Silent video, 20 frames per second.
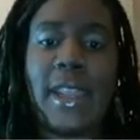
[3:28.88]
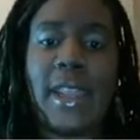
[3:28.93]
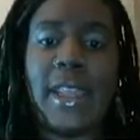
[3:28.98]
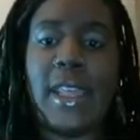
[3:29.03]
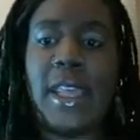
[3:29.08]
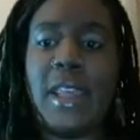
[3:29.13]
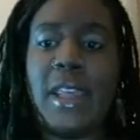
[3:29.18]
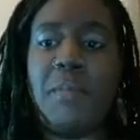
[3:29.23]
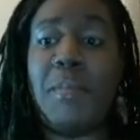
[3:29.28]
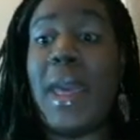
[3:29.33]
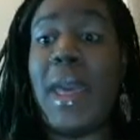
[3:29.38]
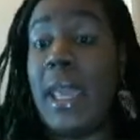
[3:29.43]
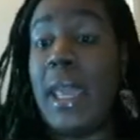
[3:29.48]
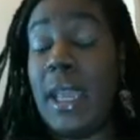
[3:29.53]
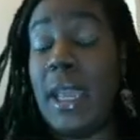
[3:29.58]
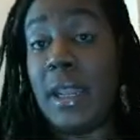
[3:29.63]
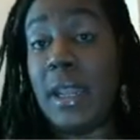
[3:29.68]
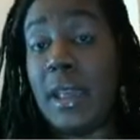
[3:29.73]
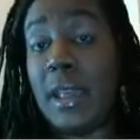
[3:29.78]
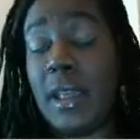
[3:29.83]
he
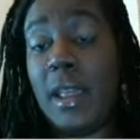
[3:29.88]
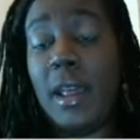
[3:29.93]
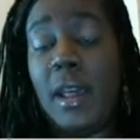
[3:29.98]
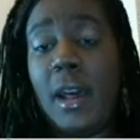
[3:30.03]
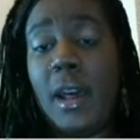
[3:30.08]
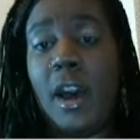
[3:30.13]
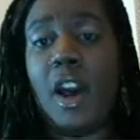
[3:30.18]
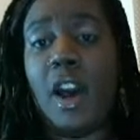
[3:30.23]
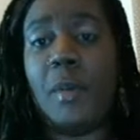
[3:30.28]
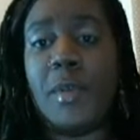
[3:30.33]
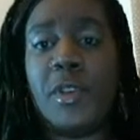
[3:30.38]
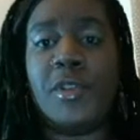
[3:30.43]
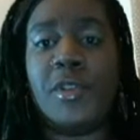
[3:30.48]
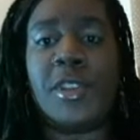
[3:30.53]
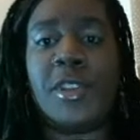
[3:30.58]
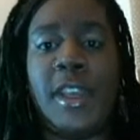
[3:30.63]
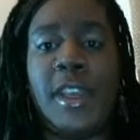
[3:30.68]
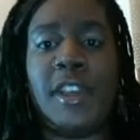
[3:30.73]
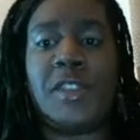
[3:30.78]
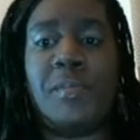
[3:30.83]
made
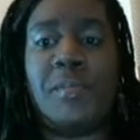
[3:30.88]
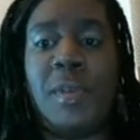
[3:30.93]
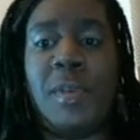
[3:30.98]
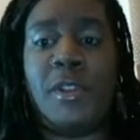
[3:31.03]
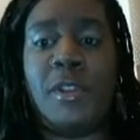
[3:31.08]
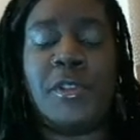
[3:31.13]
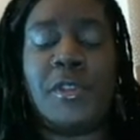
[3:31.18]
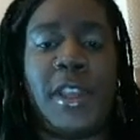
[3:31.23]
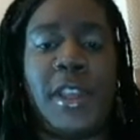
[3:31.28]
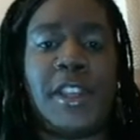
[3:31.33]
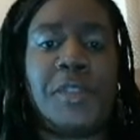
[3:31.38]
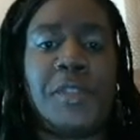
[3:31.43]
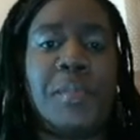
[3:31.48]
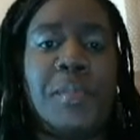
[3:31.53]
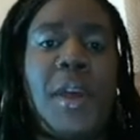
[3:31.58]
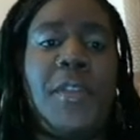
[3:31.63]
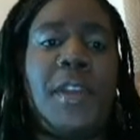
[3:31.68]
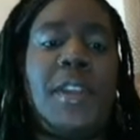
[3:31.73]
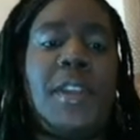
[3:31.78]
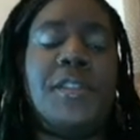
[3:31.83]
using his
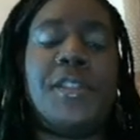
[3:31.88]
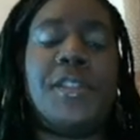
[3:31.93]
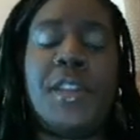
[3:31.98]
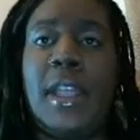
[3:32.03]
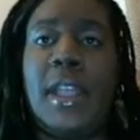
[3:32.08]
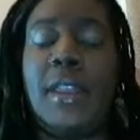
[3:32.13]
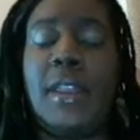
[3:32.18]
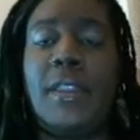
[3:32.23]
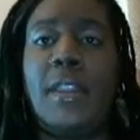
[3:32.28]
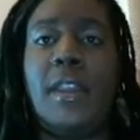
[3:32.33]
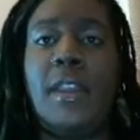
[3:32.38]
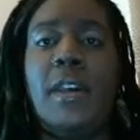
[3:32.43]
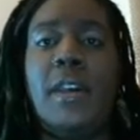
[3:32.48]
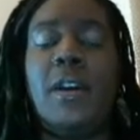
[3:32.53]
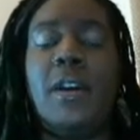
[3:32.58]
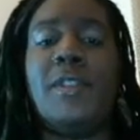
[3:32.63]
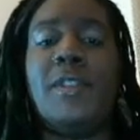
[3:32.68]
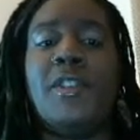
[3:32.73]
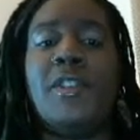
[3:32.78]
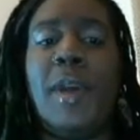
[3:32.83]
method and selling the
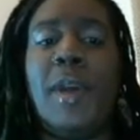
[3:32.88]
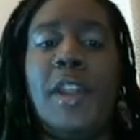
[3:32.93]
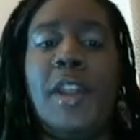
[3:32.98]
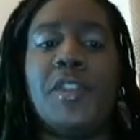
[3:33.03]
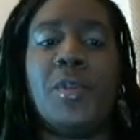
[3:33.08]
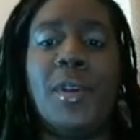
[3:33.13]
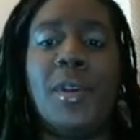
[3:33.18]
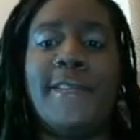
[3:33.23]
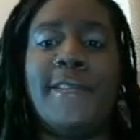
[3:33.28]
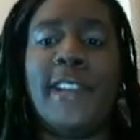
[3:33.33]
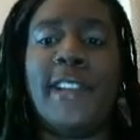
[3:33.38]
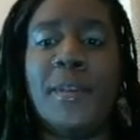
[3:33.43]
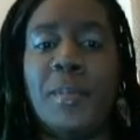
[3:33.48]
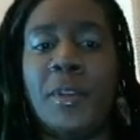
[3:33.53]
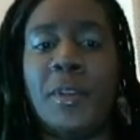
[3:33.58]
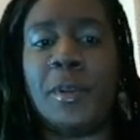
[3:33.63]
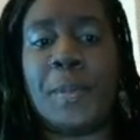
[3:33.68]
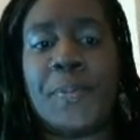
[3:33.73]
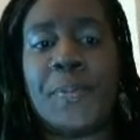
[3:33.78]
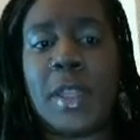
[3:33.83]
domains on
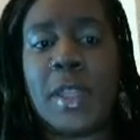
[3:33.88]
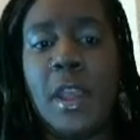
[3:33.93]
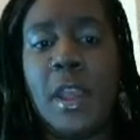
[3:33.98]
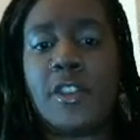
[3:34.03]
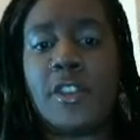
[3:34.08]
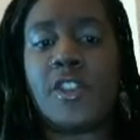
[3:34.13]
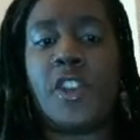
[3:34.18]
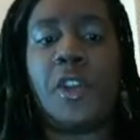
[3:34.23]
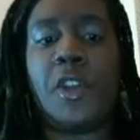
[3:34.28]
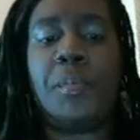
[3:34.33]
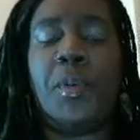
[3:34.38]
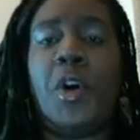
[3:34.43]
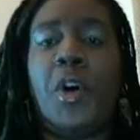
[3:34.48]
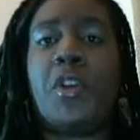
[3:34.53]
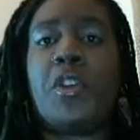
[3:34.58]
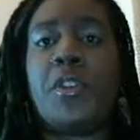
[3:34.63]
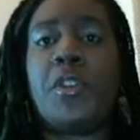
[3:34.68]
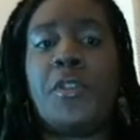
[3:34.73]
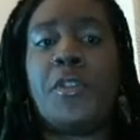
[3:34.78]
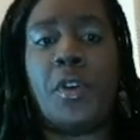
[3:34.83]
Flippa. So the
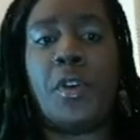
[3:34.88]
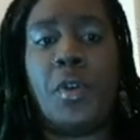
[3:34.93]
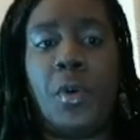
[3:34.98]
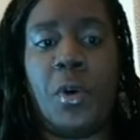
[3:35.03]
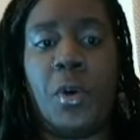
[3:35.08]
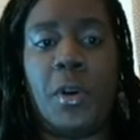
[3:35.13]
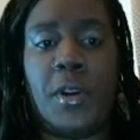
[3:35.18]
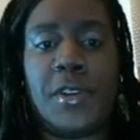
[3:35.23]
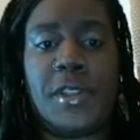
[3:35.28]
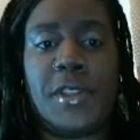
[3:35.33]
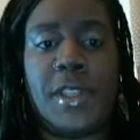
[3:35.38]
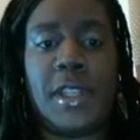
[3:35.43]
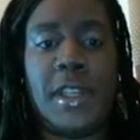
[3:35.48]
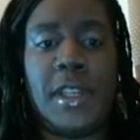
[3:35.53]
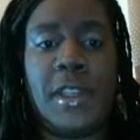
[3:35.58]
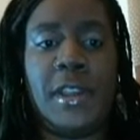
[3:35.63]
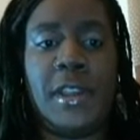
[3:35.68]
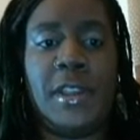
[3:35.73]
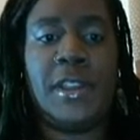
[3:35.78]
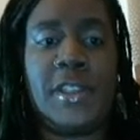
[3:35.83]
bulk of the course
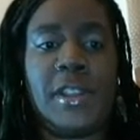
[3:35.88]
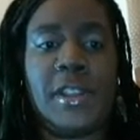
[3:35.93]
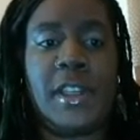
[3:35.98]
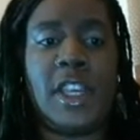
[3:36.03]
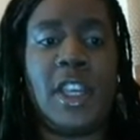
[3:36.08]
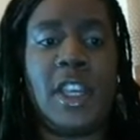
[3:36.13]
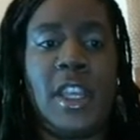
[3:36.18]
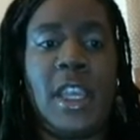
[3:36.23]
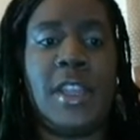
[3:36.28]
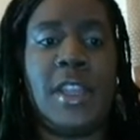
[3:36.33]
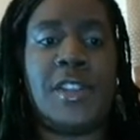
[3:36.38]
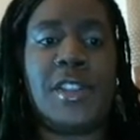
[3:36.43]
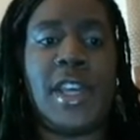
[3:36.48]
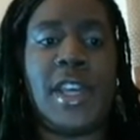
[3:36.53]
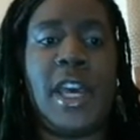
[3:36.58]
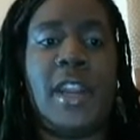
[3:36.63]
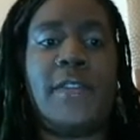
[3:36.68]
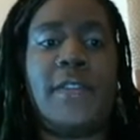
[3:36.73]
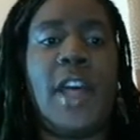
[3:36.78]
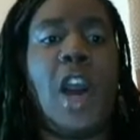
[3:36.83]
is
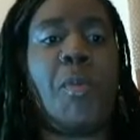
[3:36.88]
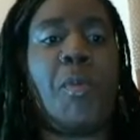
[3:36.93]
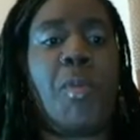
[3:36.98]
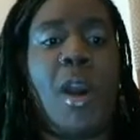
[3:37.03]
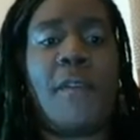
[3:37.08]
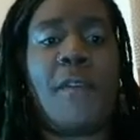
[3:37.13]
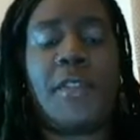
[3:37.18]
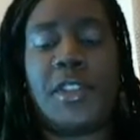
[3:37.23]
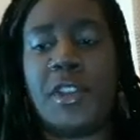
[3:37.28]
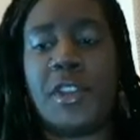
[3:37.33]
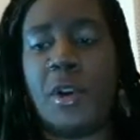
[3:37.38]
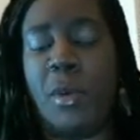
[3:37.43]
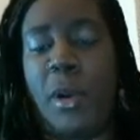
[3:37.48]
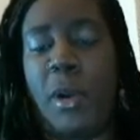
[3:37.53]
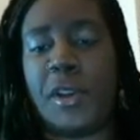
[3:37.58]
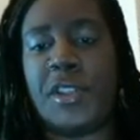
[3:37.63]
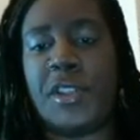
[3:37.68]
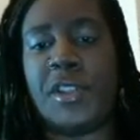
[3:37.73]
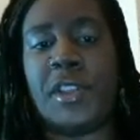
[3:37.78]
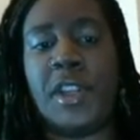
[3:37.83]
inside of how Profiteer
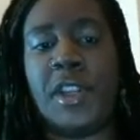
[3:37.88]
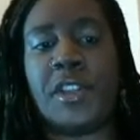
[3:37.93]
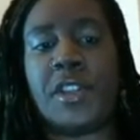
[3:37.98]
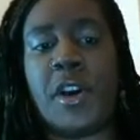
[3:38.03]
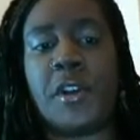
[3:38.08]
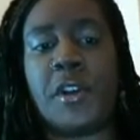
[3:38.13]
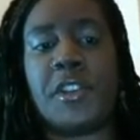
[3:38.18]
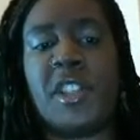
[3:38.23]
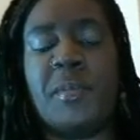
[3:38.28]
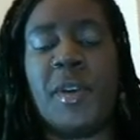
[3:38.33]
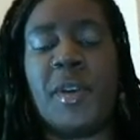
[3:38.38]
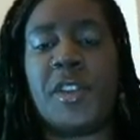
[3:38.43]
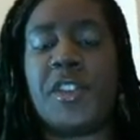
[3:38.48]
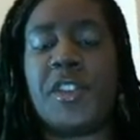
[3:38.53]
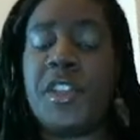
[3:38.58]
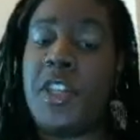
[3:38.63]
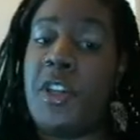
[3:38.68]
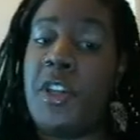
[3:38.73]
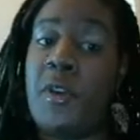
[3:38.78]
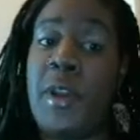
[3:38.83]
works. He's going to talk to you about
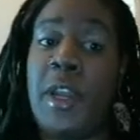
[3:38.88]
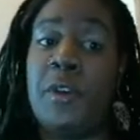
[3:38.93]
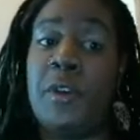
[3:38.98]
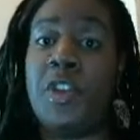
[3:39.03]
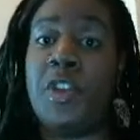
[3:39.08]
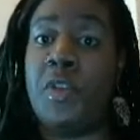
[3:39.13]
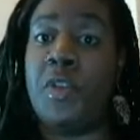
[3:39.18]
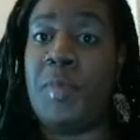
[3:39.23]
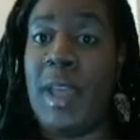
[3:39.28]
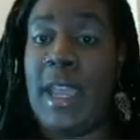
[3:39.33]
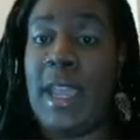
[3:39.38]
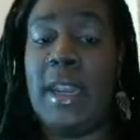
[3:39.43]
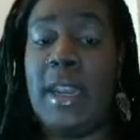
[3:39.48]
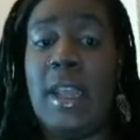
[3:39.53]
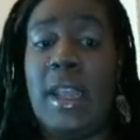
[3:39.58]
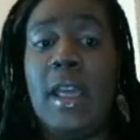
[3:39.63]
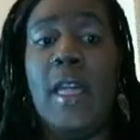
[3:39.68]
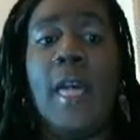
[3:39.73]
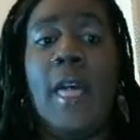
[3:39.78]
securing a domain.